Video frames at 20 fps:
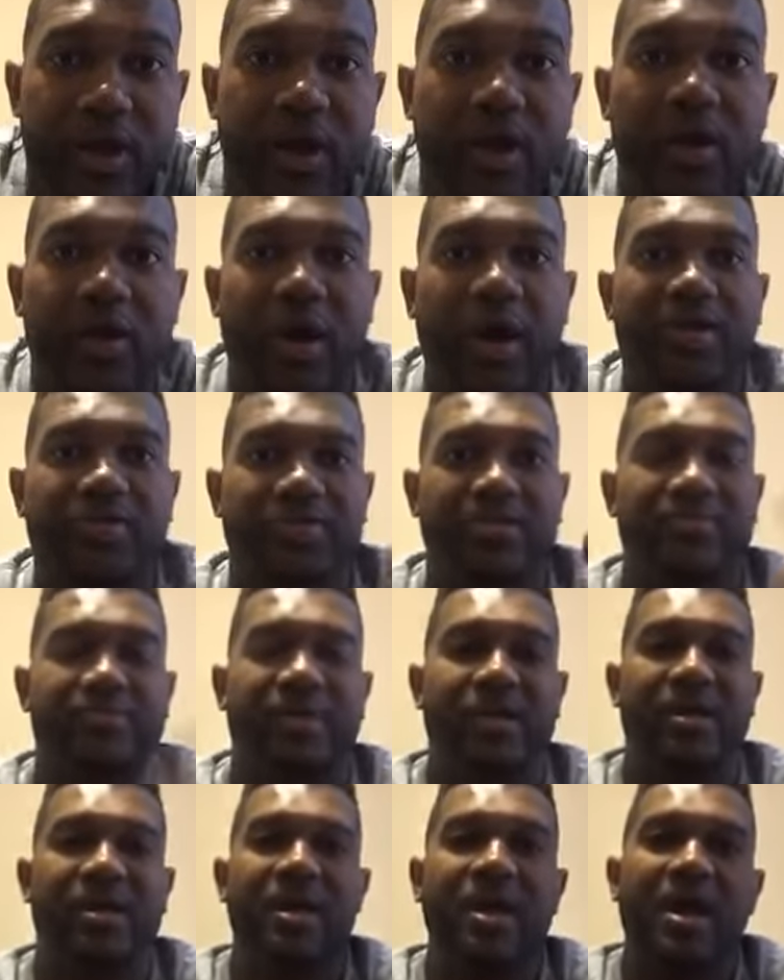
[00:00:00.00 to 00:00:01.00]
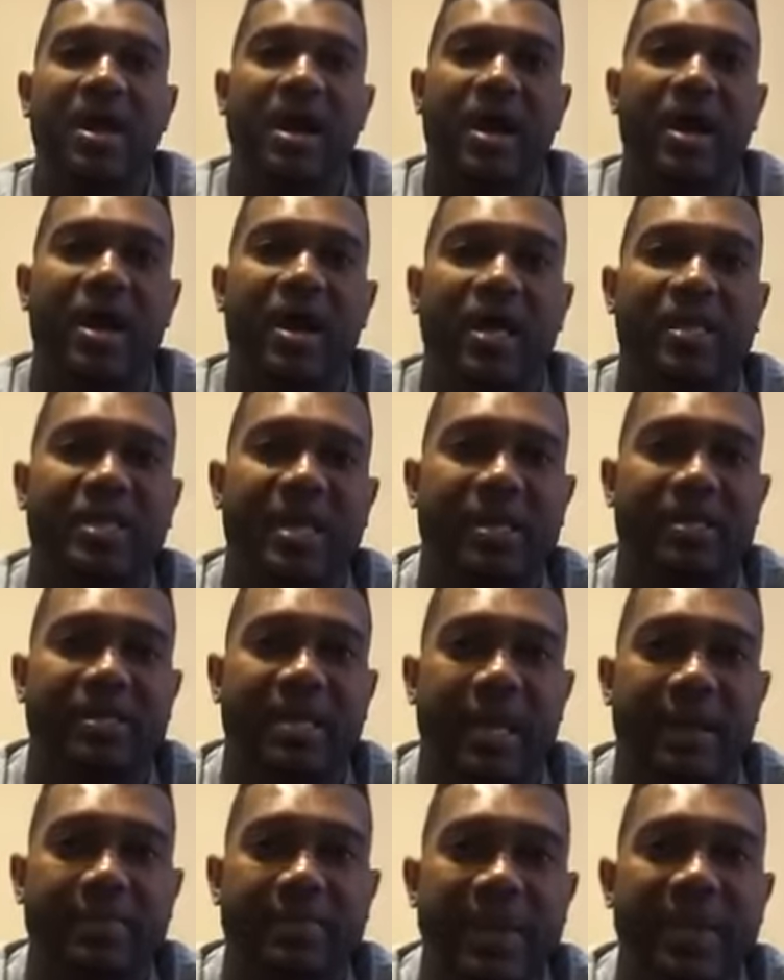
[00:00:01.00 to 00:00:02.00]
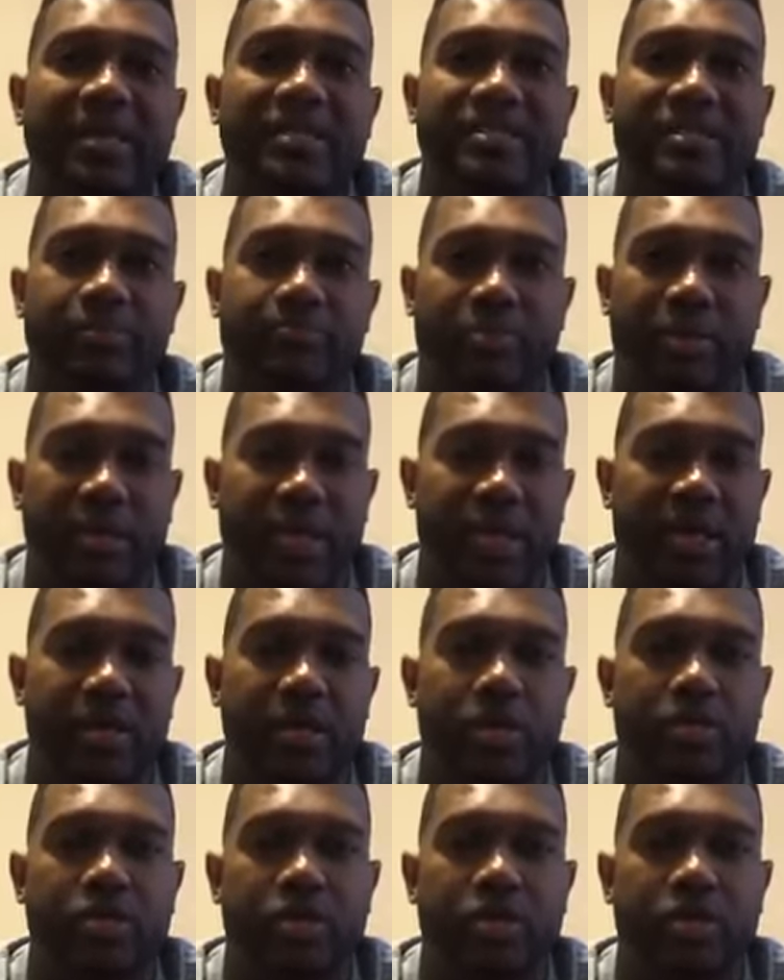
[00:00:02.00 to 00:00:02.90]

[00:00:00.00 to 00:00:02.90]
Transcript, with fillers: Oh, awesome, man! Uh, that that makes the plan.